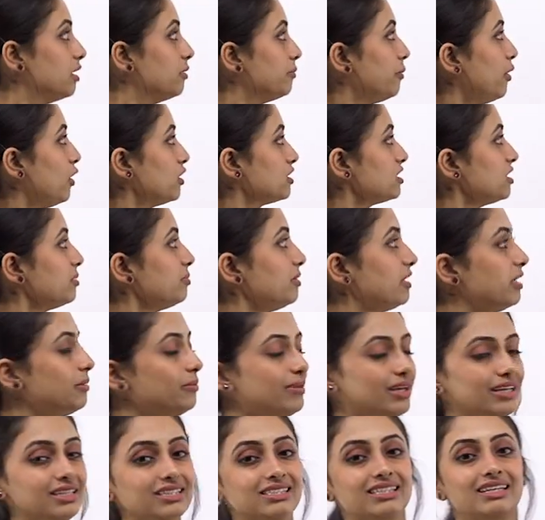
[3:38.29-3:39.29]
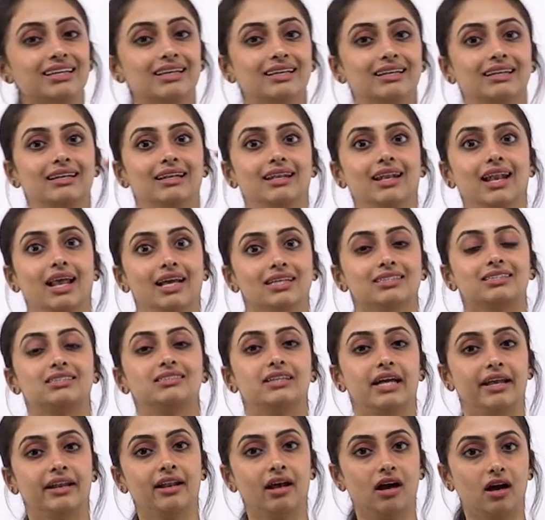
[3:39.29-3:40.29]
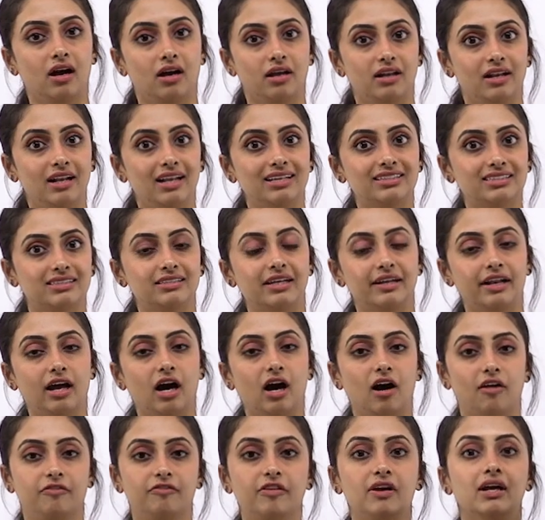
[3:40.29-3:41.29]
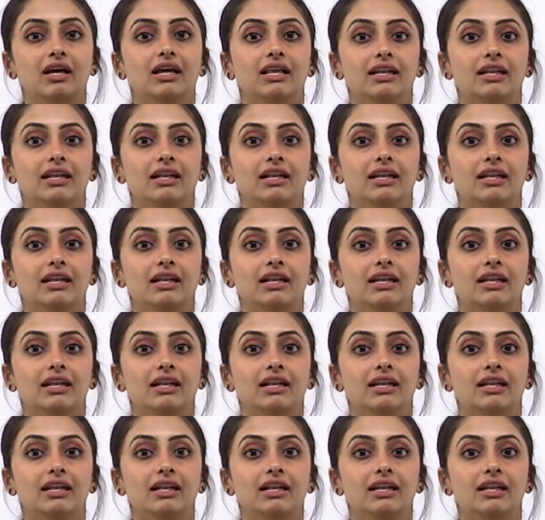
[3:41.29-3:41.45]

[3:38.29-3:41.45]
Possibly means less than half,